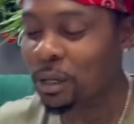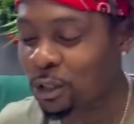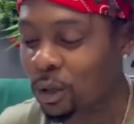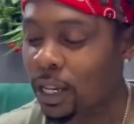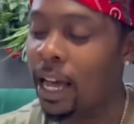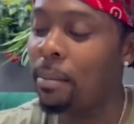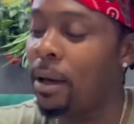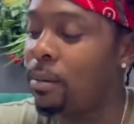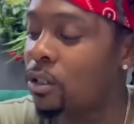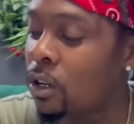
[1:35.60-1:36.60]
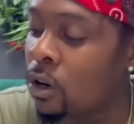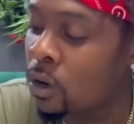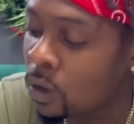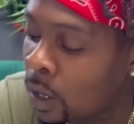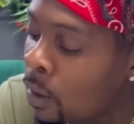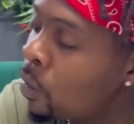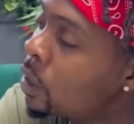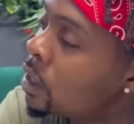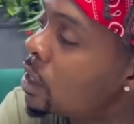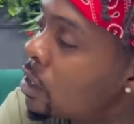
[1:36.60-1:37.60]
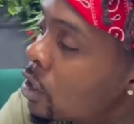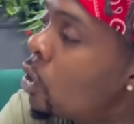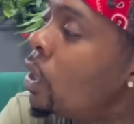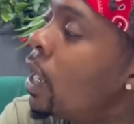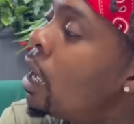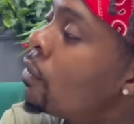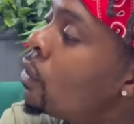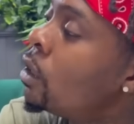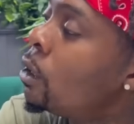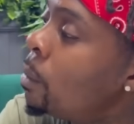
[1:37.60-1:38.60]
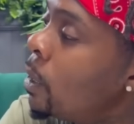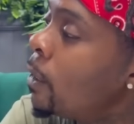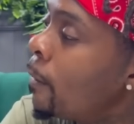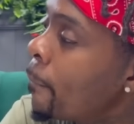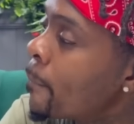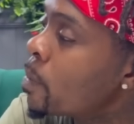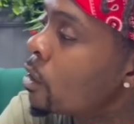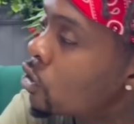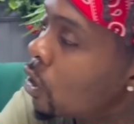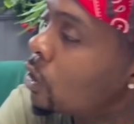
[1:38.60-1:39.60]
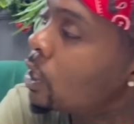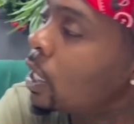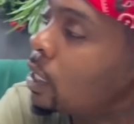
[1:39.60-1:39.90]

been through a lot, baby. So I wanted to just slow it down for a little bit. Show you that I